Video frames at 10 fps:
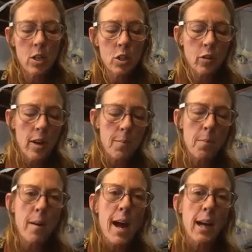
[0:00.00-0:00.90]
scraping
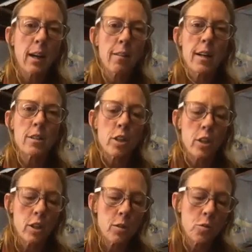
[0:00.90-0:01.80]
back around
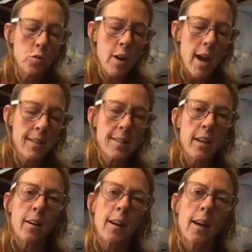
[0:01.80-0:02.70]
her dress
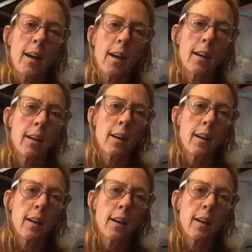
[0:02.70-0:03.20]
area.